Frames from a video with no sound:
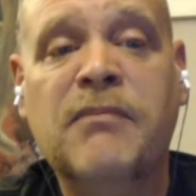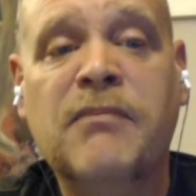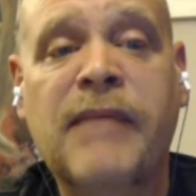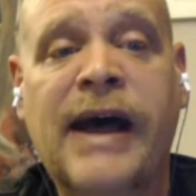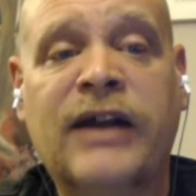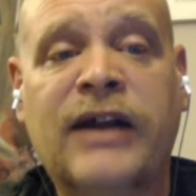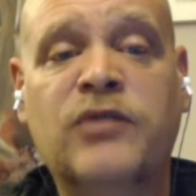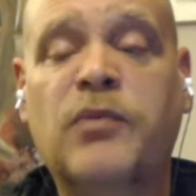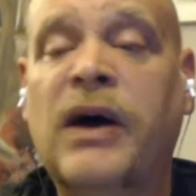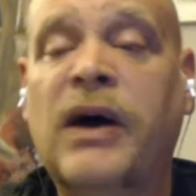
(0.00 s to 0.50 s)

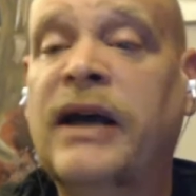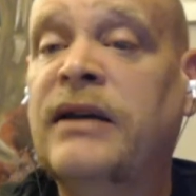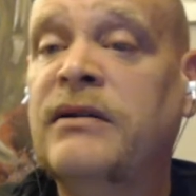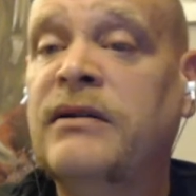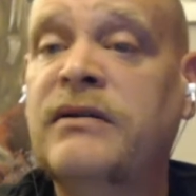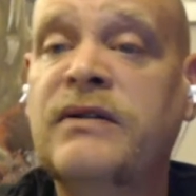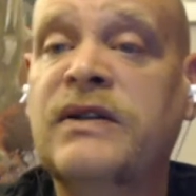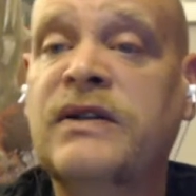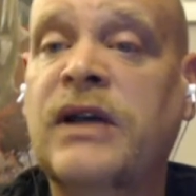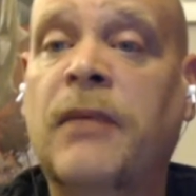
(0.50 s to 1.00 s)
matched by
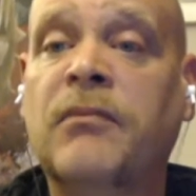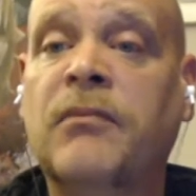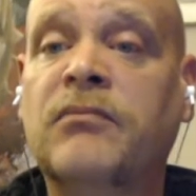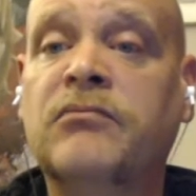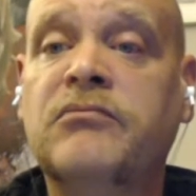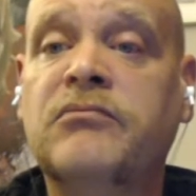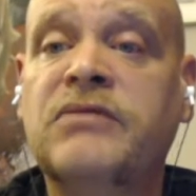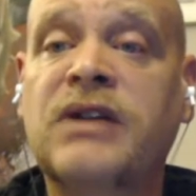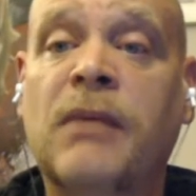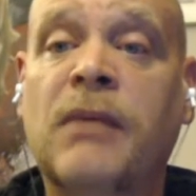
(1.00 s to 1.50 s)

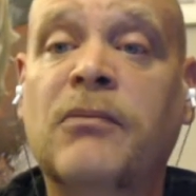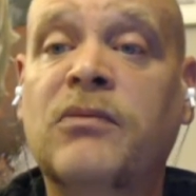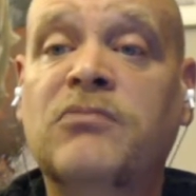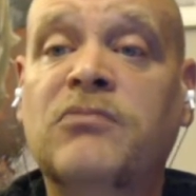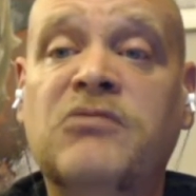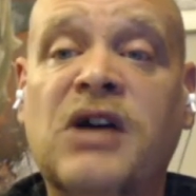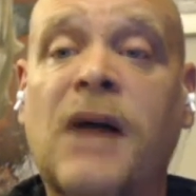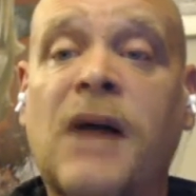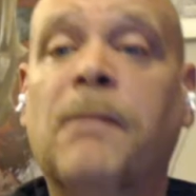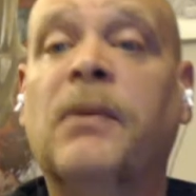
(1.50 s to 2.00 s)
some
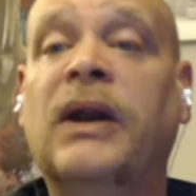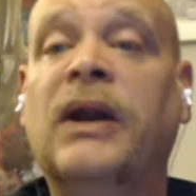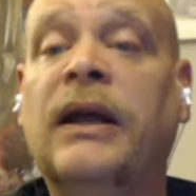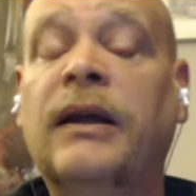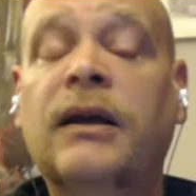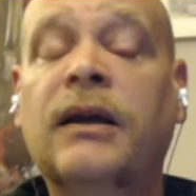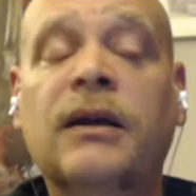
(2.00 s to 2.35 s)
company.